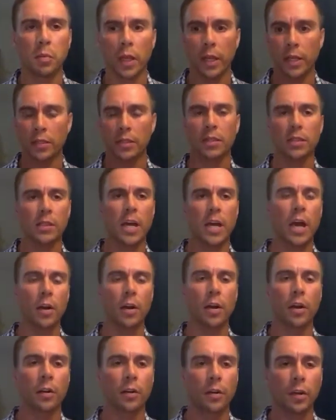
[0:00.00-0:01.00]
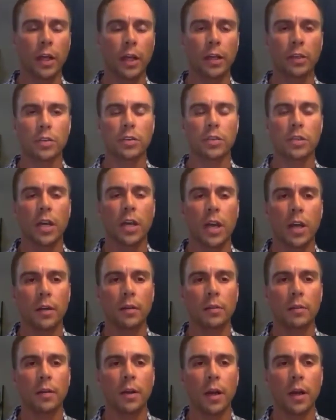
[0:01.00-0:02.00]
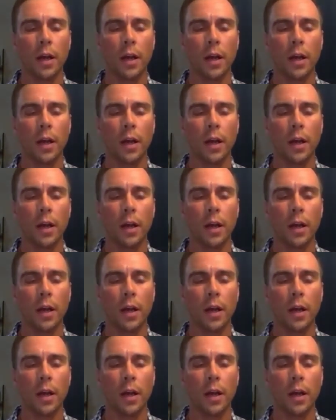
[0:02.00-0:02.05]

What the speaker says: places that are, like you said,